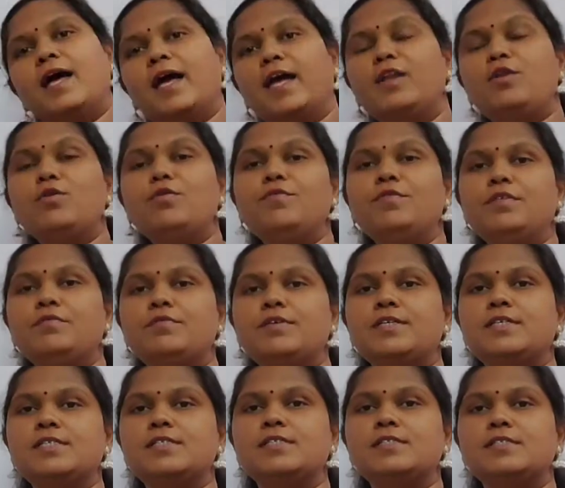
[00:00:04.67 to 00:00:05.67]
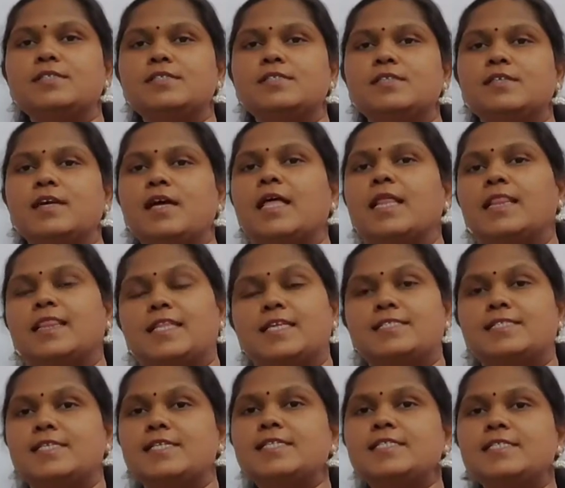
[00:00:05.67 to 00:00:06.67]
Hello viewers,
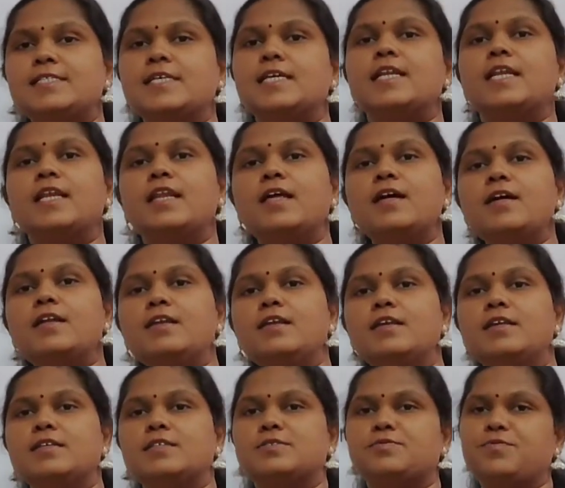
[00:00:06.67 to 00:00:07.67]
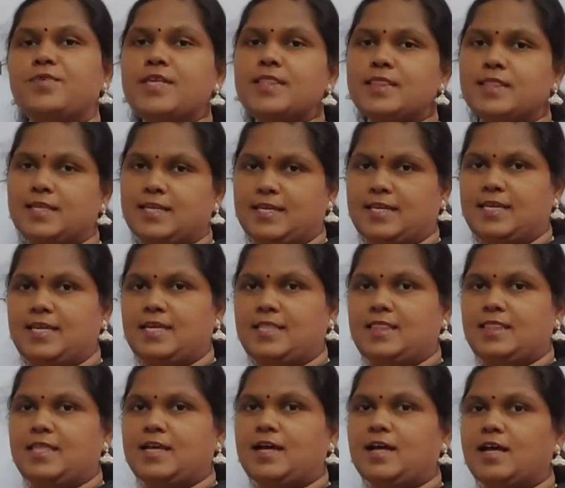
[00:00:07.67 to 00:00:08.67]
this is Learn Eas with
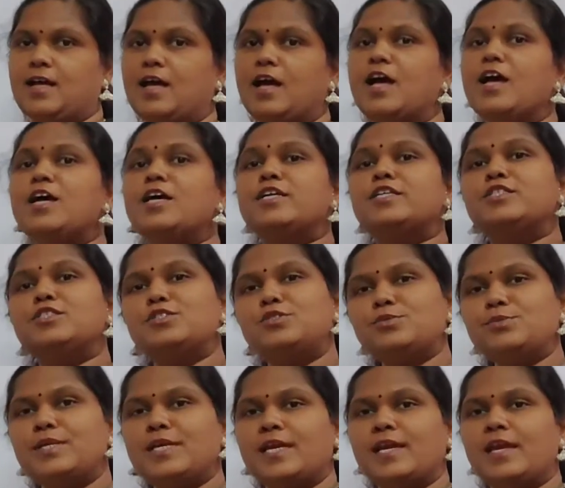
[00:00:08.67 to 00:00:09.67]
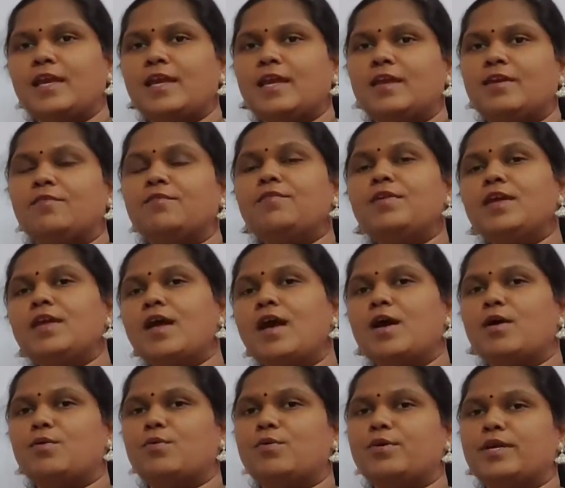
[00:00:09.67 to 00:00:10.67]
Geetha. Today we are
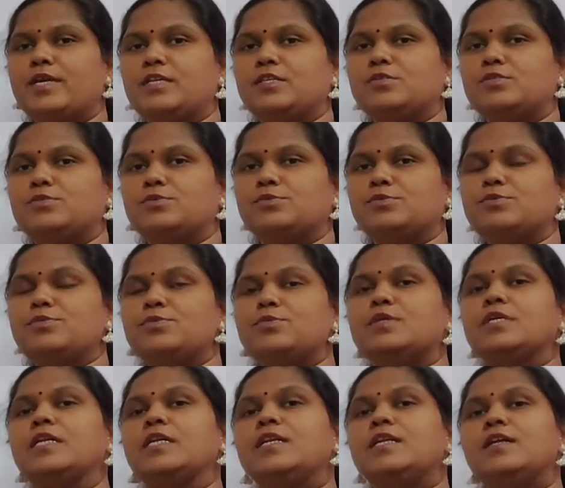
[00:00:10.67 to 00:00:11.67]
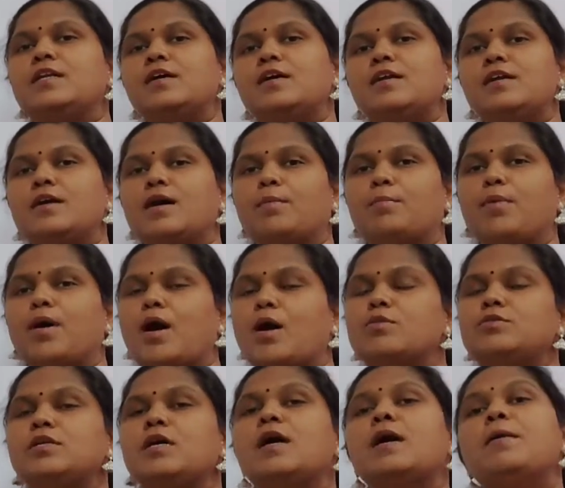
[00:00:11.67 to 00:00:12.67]
going to learn
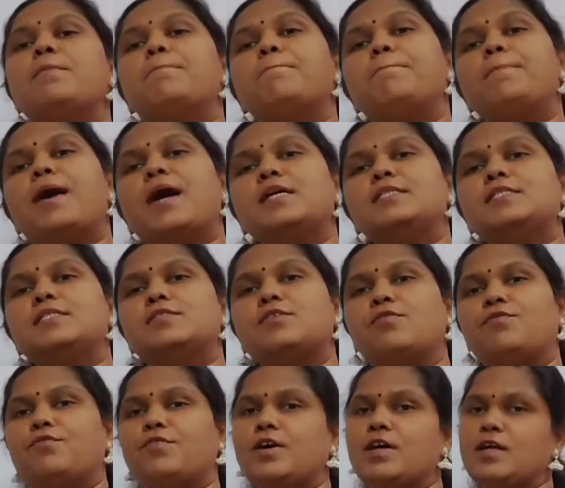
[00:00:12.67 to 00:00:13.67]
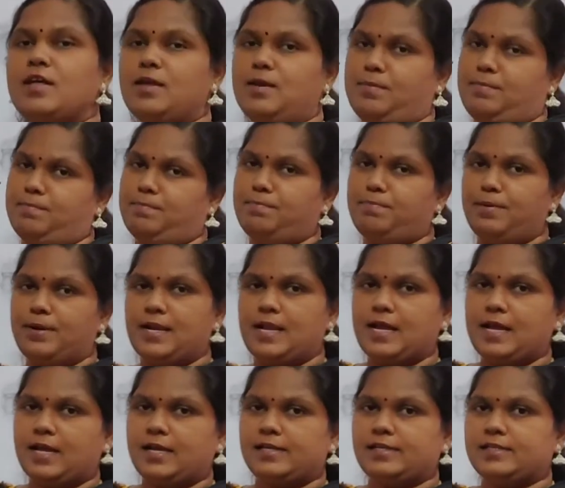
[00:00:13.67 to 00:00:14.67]
about parts of a
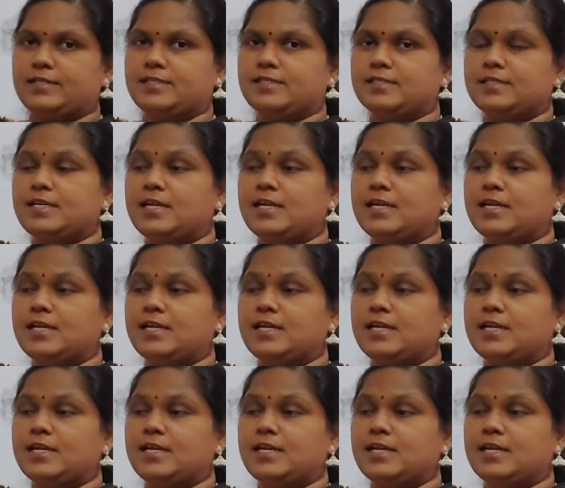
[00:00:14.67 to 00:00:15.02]
plant.